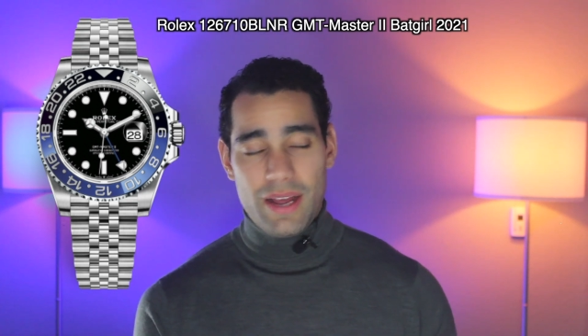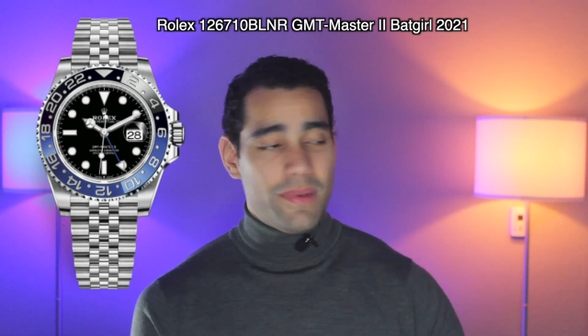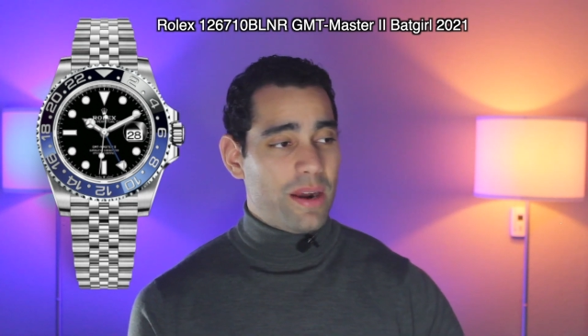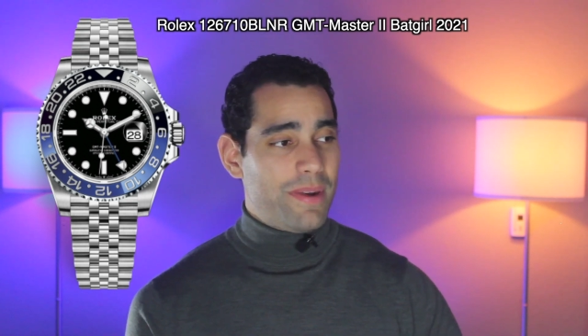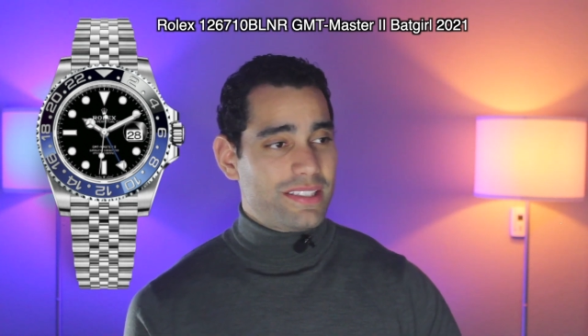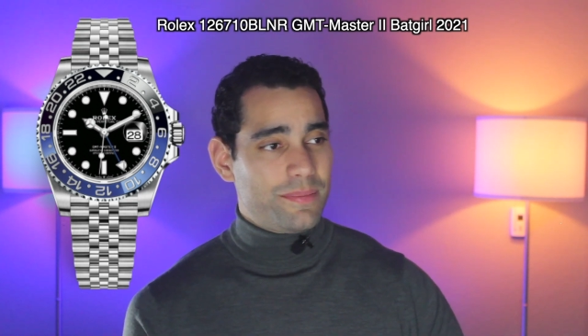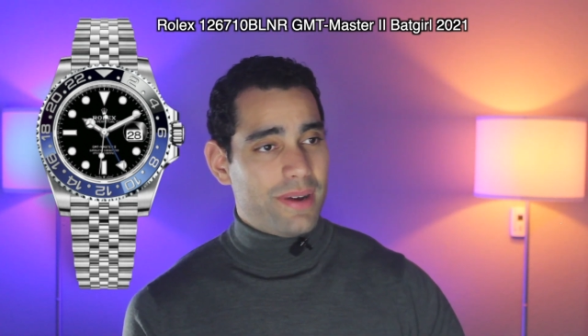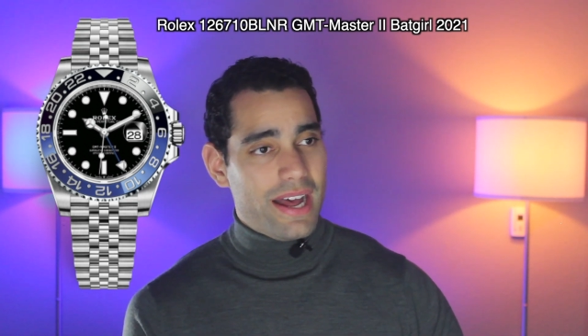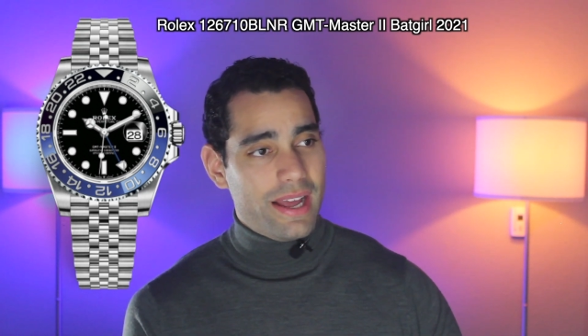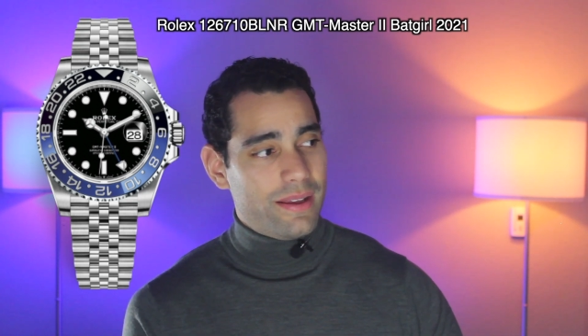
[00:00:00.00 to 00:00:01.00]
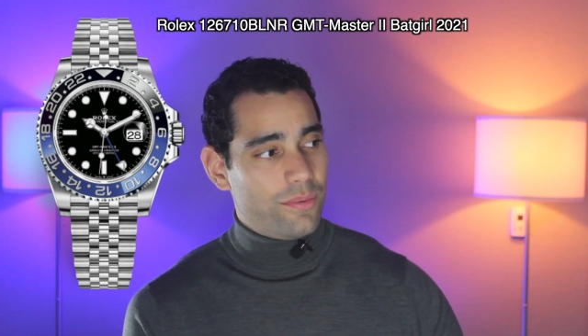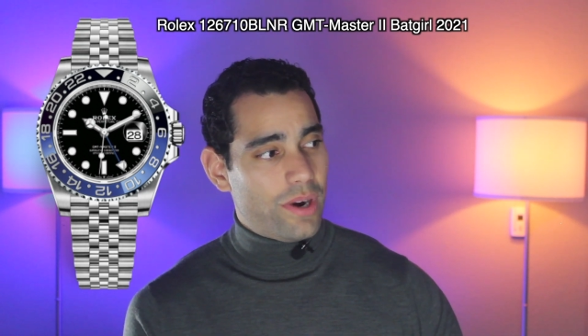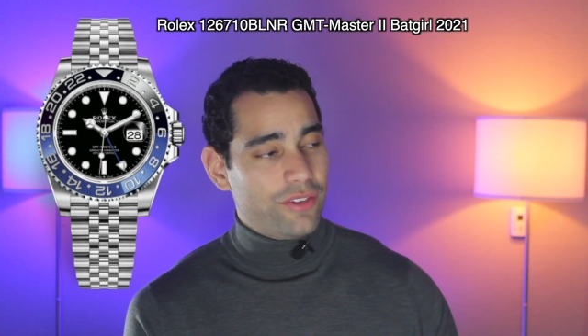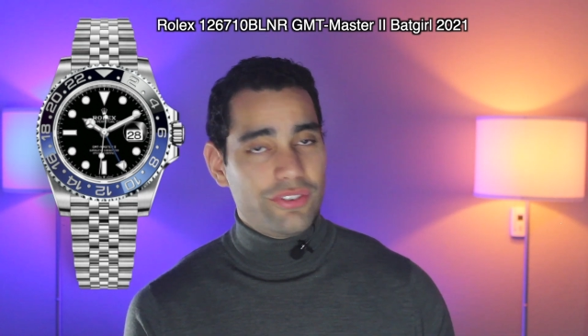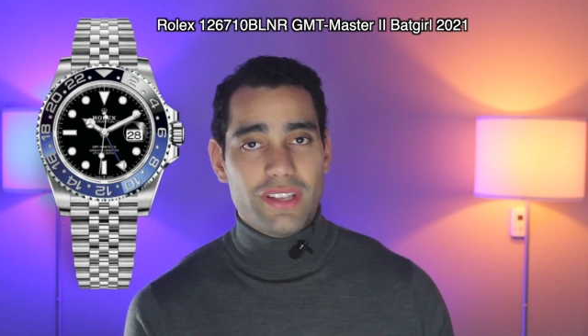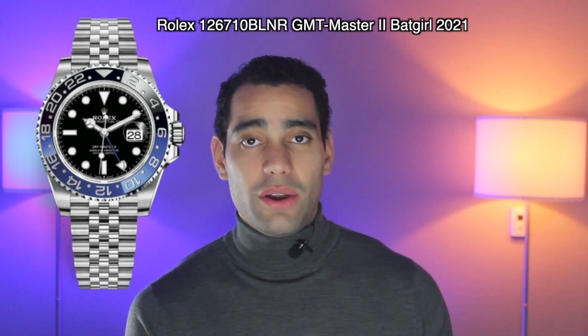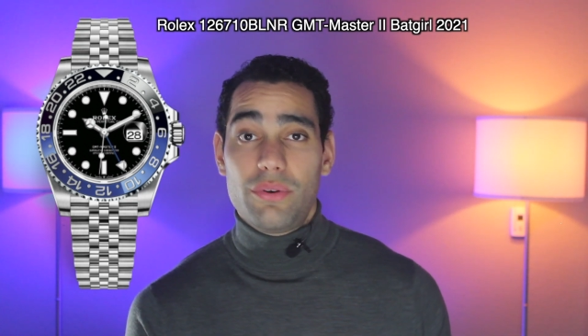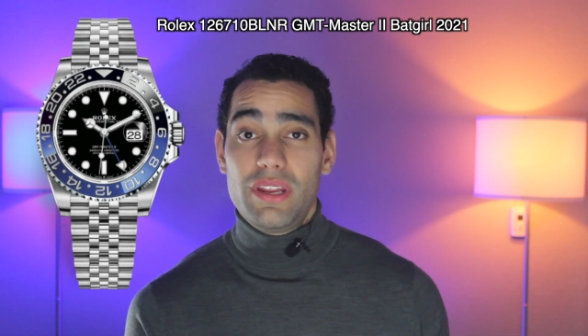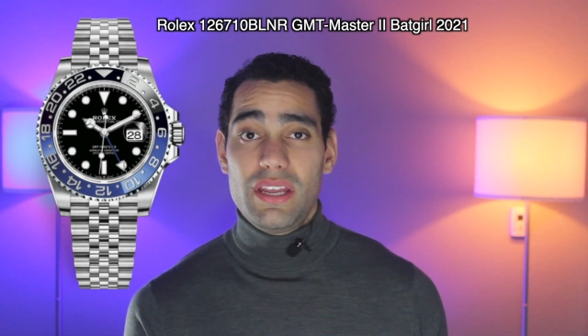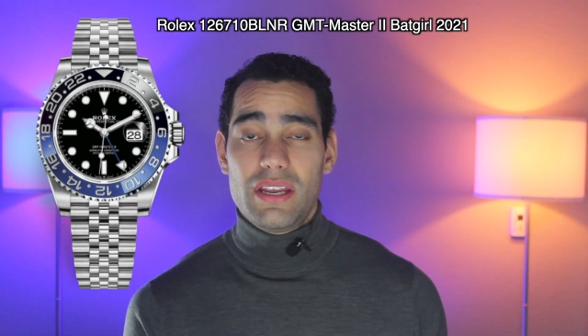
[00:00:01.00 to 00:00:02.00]
I'm not about to buy watches I
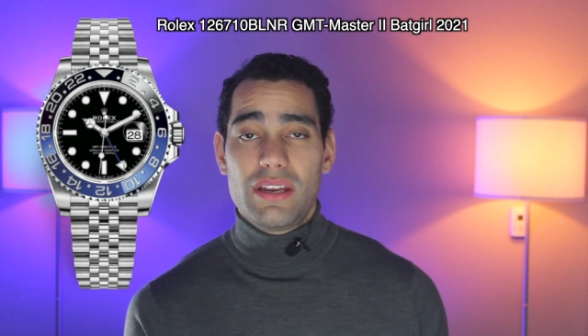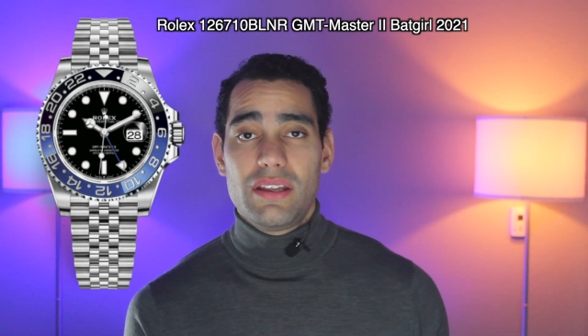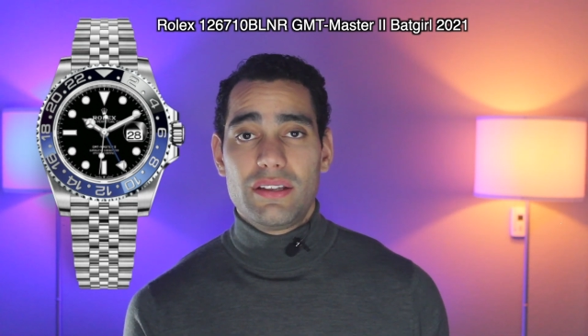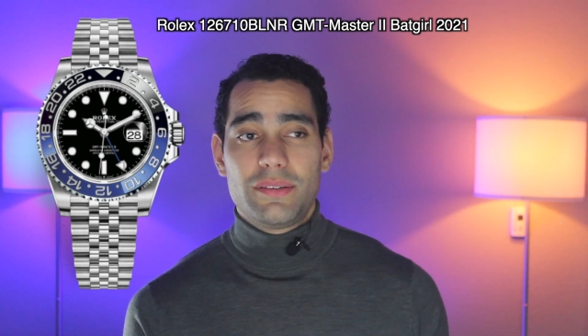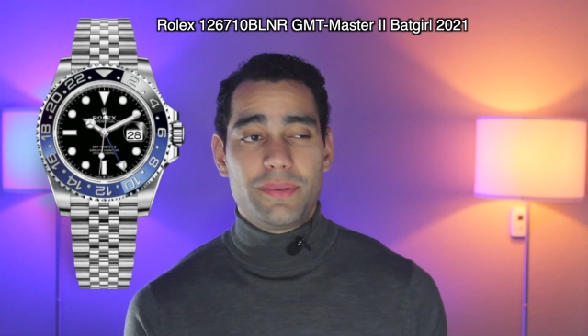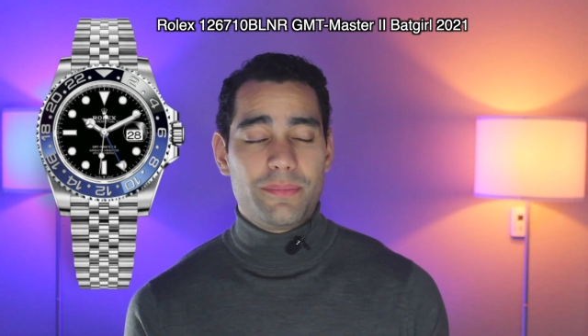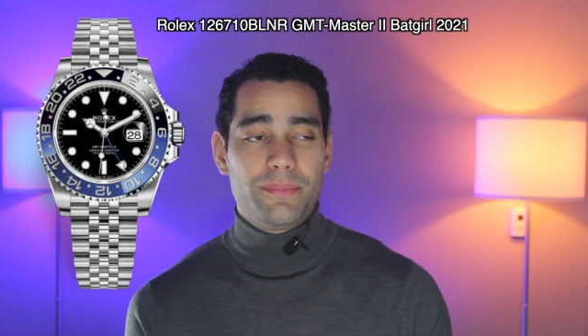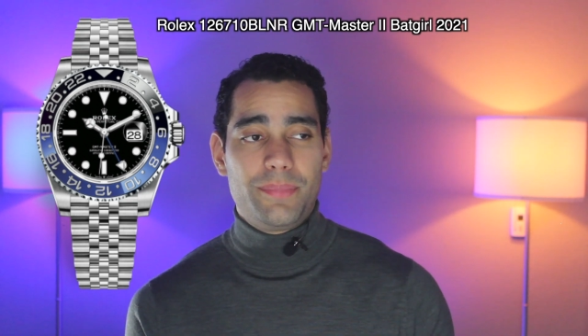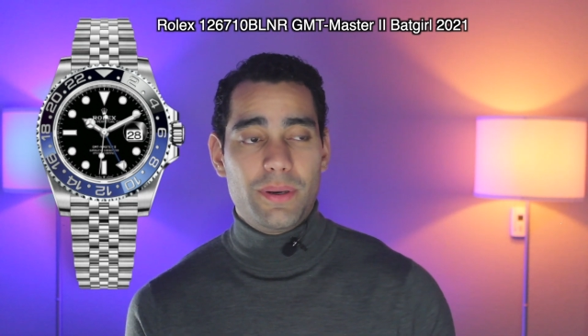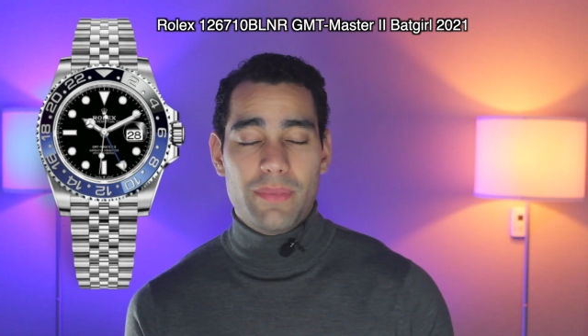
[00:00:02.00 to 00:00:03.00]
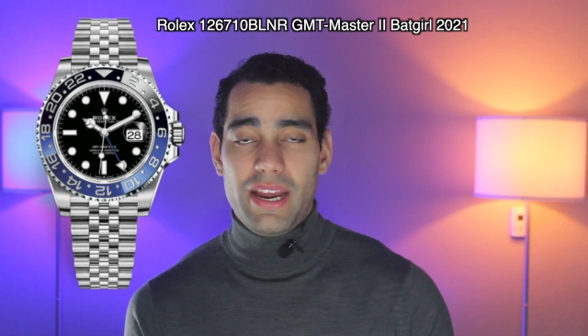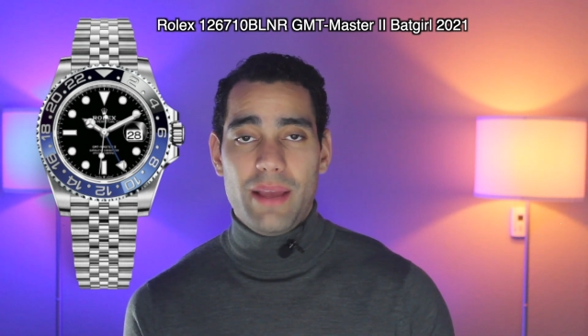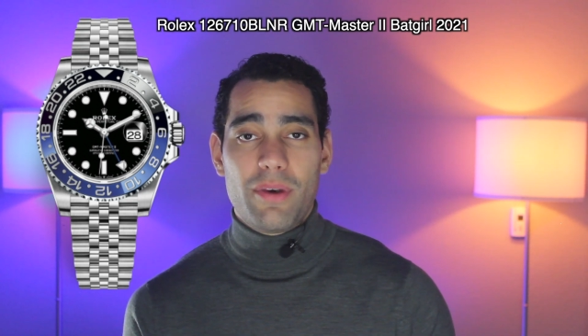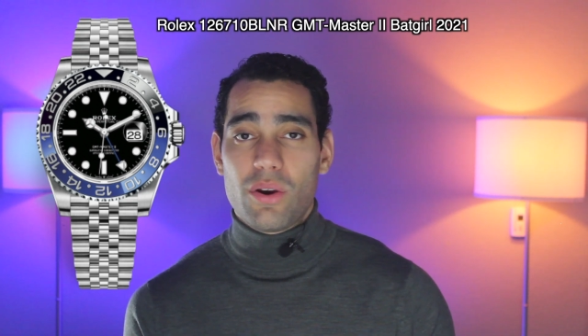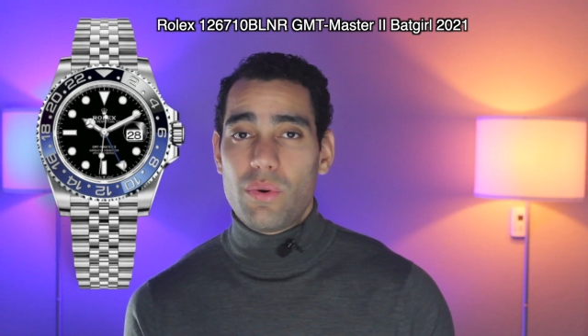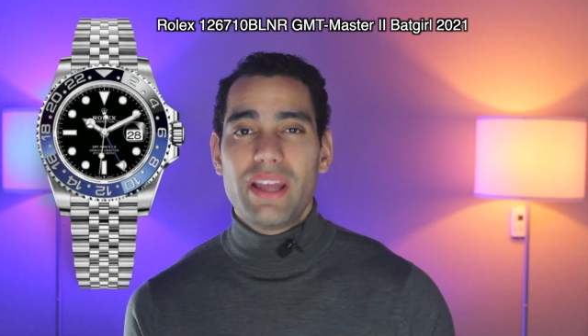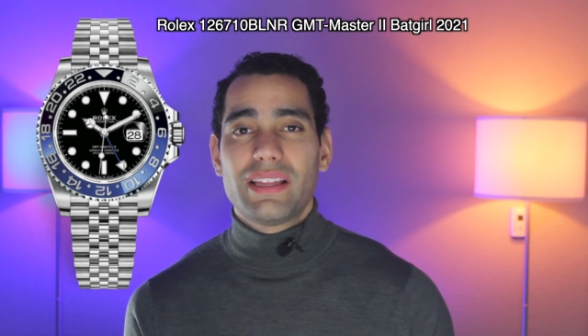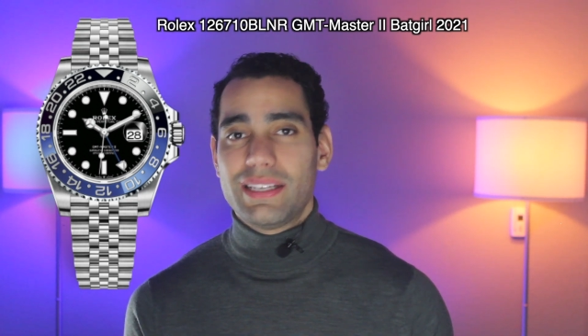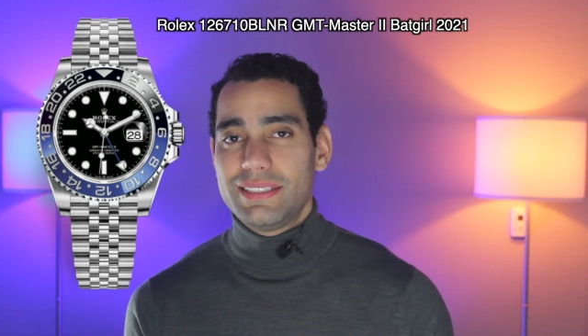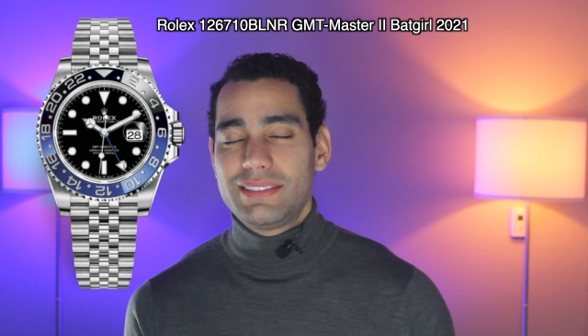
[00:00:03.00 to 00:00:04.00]
don't need to put my name on a wait
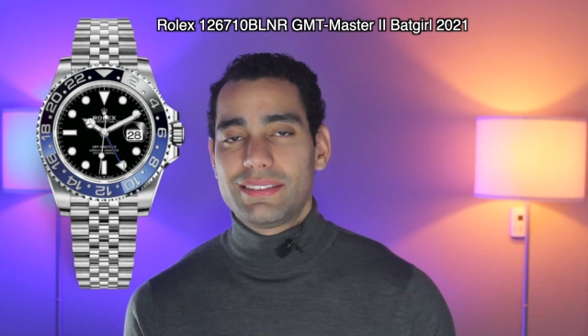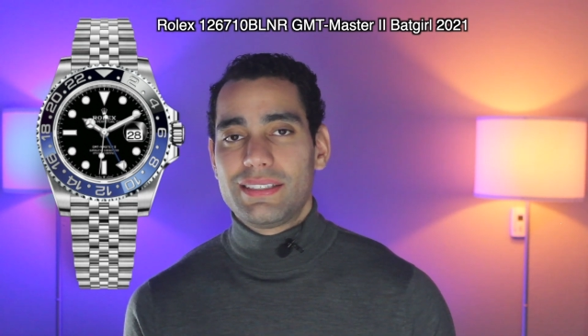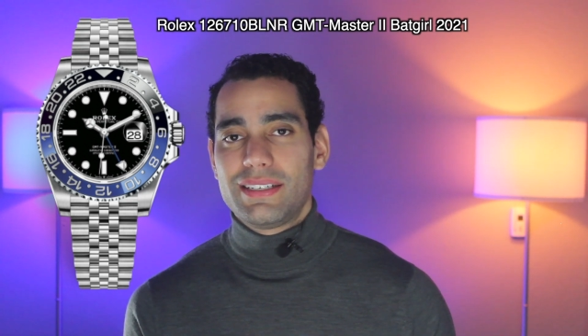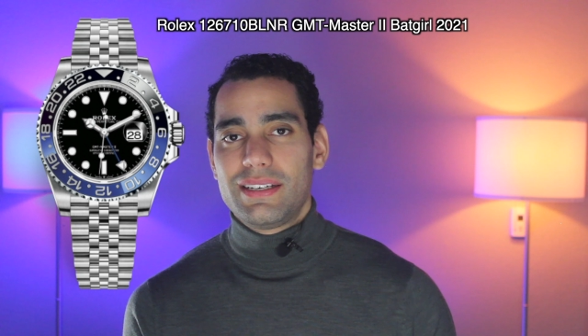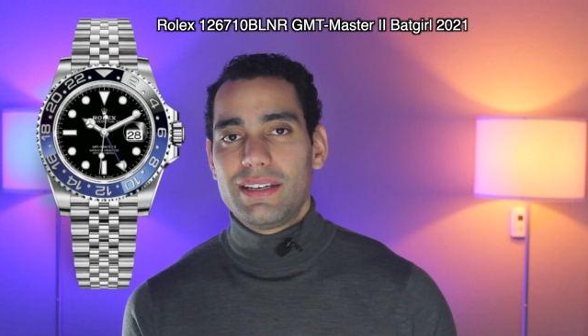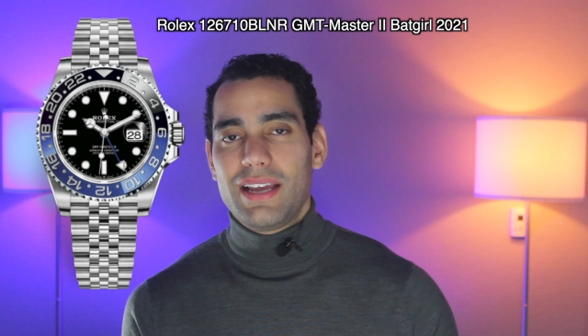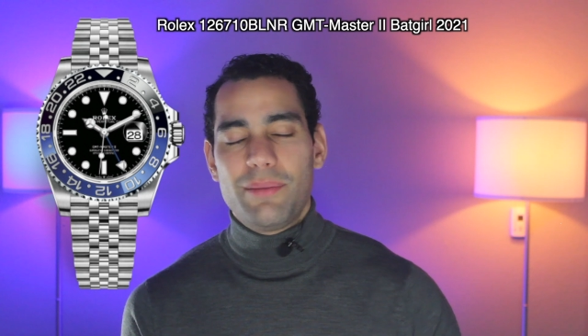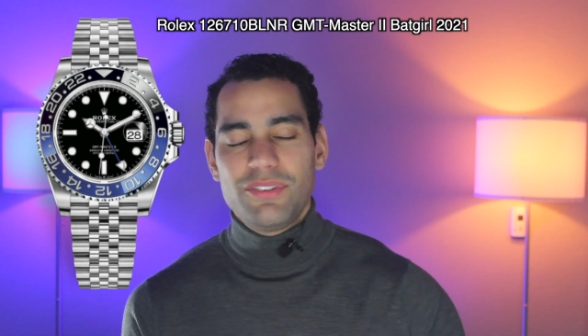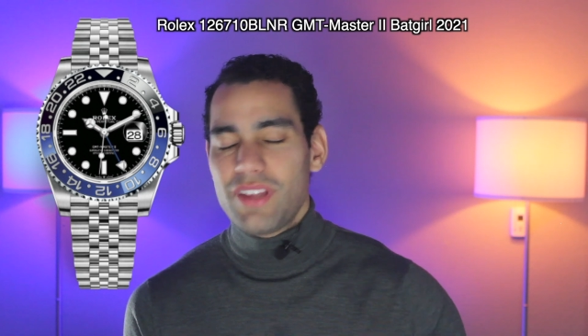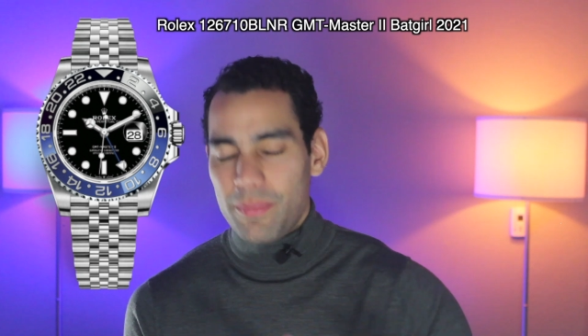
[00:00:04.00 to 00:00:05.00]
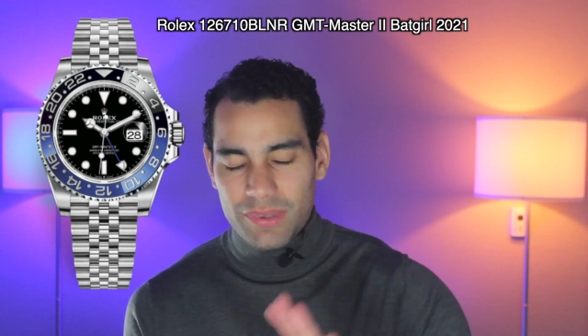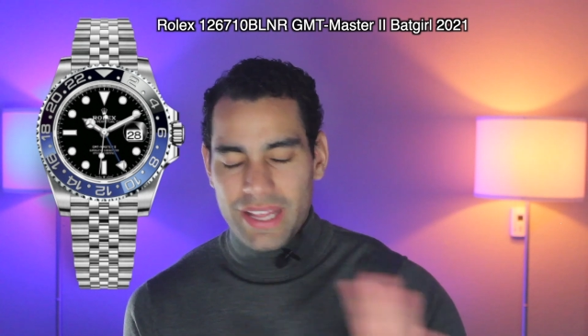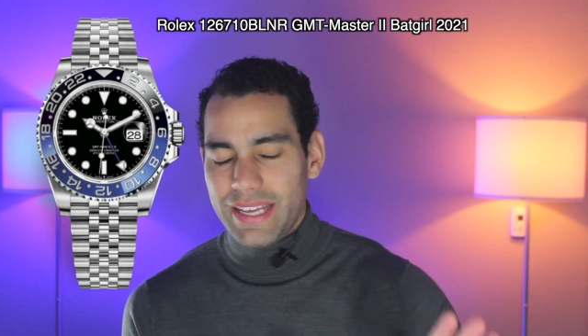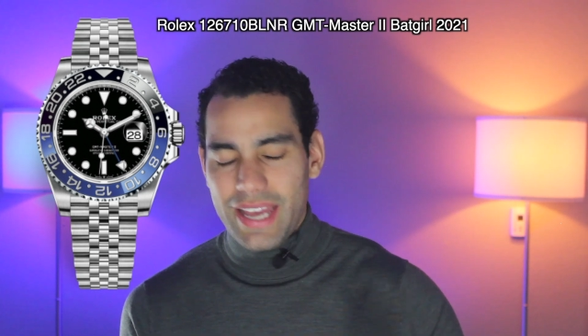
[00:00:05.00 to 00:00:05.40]
list. I'm just not playing